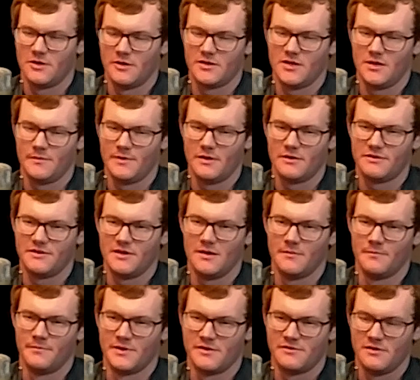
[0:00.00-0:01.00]
were talking about
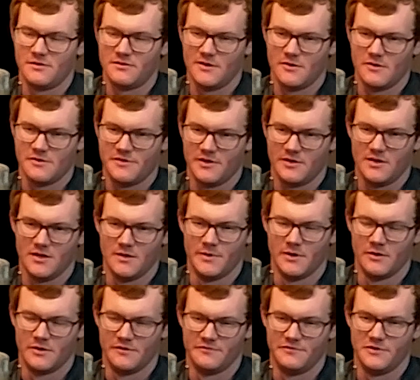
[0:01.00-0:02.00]
that, but I think they were thinking
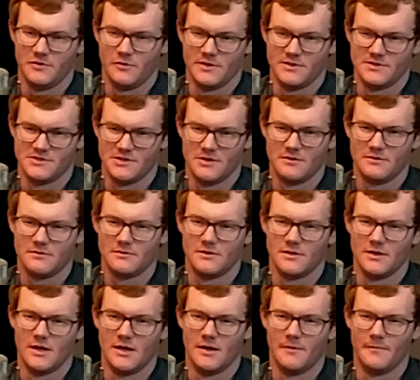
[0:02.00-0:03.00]
about influenza.
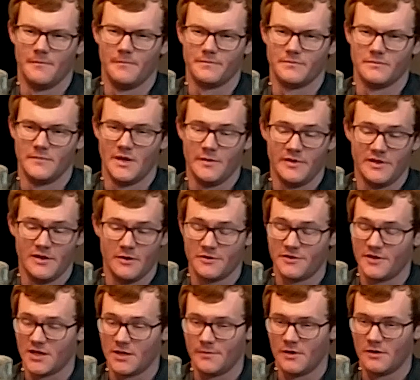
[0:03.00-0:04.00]
Maybe
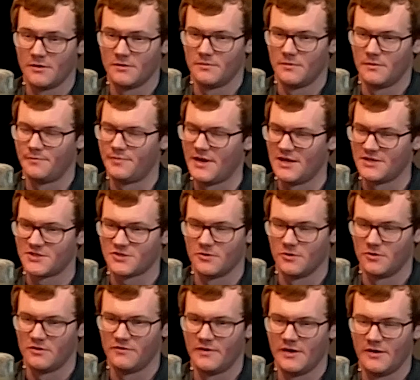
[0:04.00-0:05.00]
they were thinking about
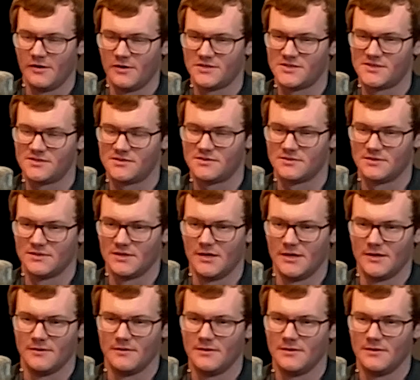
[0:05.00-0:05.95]
past coronaviruses